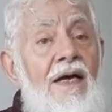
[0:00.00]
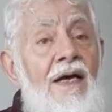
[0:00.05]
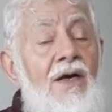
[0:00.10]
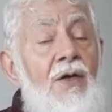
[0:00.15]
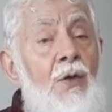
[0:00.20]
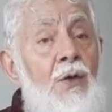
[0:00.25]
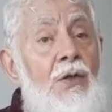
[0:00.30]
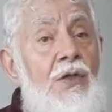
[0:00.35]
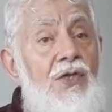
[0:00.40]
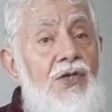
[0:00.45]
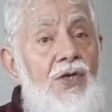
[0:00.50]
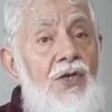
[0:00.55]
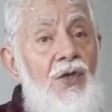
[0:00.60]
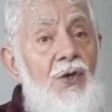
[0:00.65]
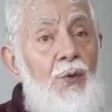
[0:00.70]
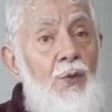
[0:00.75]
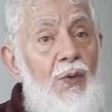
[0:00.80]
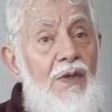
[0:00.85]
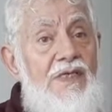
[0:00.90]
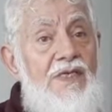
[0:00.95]

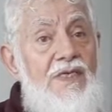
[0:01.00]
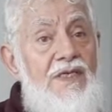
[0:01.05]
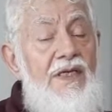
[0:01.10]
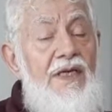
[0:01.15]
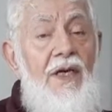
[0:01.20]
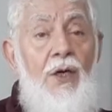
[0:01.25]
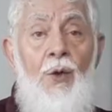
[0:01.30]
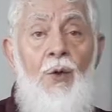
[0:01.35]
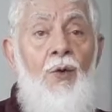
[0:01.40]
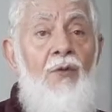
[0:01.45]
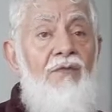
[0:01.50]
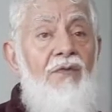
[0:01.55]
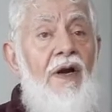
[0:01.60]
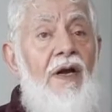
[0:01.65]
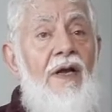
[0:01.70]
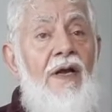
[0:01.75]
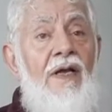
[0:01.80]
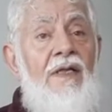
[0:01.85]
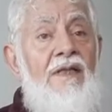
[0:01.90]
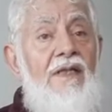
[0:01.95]
continuously
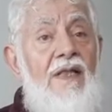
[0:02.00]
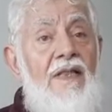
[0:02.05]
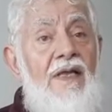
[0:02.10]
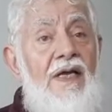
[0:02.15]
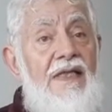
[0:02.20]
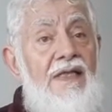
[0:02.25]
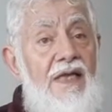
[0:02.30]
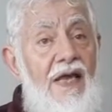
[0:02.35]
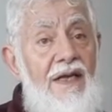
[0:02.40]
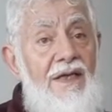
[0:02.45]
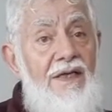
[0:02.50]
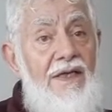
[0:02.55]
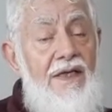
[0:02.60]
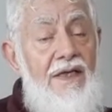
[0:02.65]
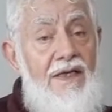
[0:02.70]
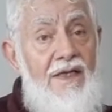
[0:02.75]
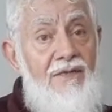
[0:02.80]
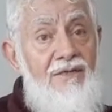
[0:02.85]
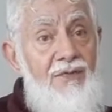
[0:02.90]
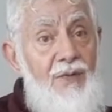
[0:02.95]
over the 10
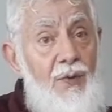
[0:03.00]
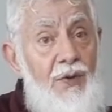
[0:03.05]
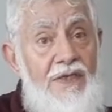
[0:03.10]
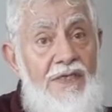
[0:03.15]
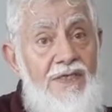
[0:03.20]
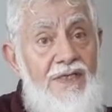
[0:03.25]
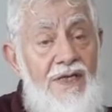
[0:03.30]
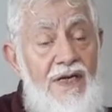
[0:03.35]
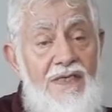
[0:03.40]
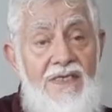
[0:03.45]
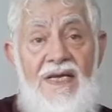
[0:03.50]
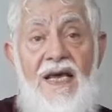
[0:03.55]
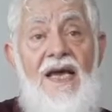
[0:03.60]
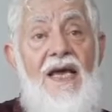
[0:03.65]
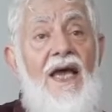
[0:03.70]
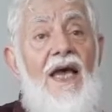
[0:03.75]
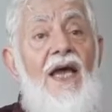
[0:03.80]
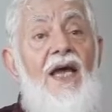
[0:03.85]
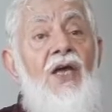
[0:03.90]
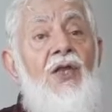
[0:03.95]
year, for instance,
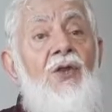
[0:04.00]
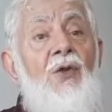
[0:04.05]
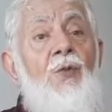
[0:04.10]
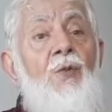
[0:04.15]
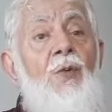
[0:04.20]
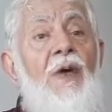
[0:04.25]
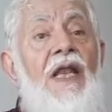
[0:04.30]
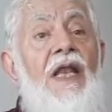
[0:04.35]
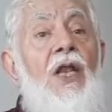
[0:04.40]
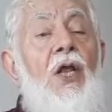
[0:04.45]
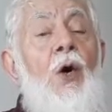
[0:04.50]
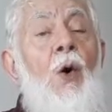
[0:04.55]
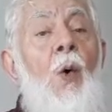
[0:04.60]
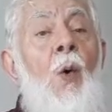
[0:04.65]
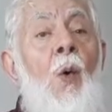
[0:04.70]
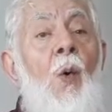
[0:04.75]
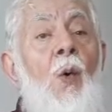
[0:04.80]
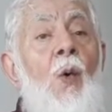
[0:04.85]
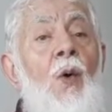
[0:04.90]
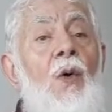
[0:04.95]
it will
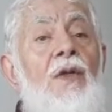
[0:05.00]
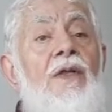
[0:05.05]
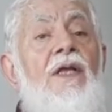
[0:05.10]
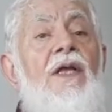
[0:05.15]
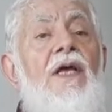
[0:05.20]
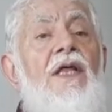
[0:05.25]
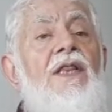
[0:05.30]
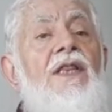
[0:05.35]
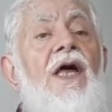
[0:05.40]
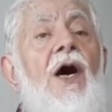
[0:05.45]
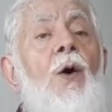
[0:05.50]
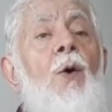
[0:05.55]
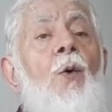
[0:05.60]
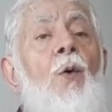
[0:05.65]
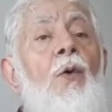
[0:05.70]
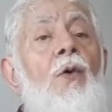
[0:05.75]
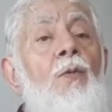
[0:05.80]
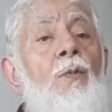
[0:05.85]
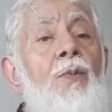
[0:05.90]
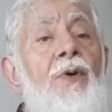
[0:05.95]
own the
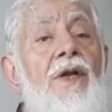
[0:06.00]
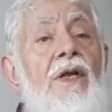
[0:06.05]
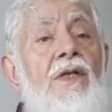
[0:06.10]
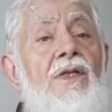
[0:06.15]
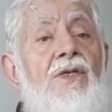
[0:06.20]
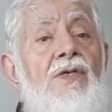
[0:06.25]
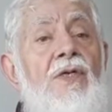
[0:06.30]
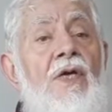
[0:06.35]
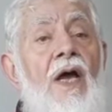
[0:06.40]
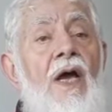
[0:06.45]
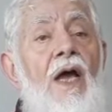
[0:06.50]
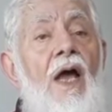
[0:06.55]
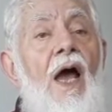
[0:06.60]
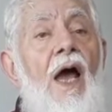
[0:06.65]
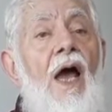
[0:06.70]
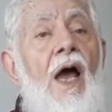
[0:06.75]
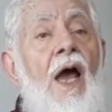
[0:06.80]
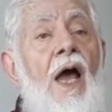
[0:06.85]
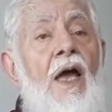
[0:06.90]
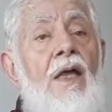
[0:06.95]
whole bridge,
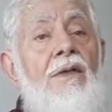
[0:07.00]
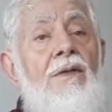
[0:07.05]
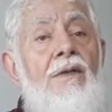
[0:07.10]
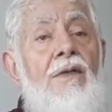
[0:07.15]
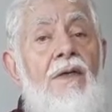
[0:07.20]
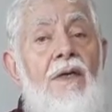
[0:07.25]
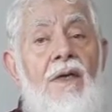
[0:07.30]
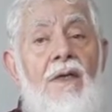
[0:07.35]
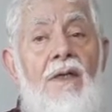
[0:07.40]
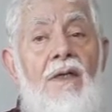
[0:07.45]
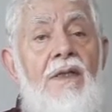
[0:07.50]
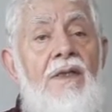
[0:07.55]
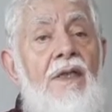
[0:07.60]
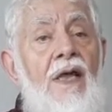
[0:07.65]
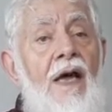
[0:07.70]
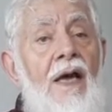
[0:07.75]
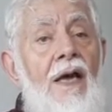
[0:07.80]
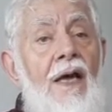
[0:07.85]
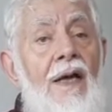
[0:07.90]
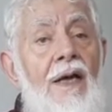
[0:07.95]
and
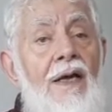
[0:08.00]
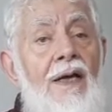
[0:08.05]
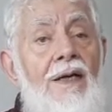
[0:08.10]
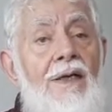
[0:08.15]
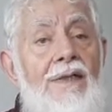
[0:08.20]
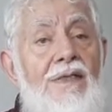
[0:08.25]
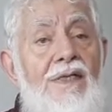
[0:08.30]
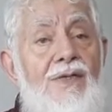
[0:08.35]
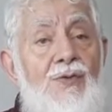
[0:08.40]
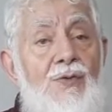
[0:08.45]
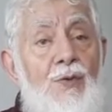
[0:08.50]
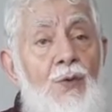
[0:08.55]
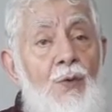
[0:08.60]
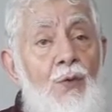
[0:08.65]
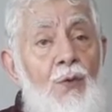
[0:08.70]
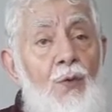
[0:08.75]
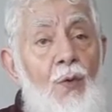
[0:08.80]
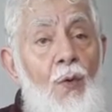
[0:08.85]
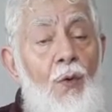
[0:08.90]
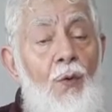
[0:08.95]
the
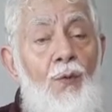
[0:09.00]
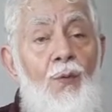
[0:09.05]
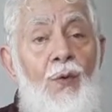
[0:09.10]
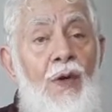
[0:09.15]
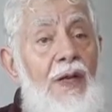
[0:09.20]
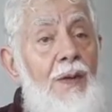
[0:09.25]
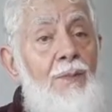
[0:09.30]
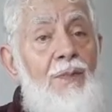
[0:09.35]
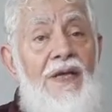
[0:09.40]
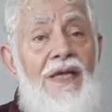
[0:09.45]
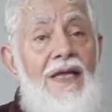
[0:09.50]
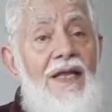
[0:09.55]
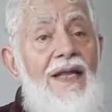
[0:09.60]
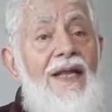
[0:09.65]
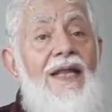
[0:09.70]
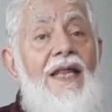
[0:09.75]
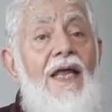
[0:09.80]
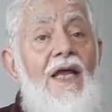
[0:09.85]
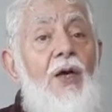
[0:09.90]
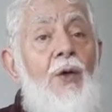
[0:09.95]
sukuk will be
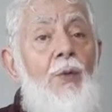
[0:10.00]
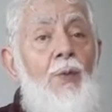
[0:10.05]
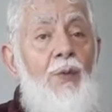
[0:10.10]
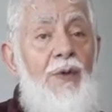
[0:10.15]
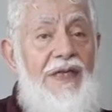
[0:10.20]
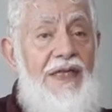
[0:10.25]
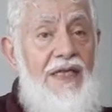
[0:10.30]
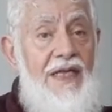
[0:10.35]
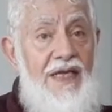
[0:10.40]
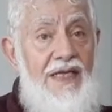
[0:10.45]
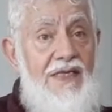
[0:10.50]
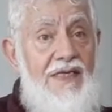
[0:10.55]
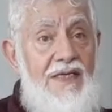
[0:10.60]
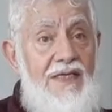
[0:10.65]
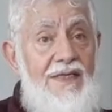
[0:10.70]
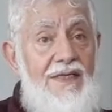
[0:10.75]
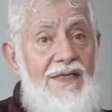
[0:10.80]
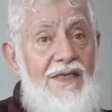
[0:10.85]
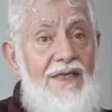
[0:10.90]
liquidated.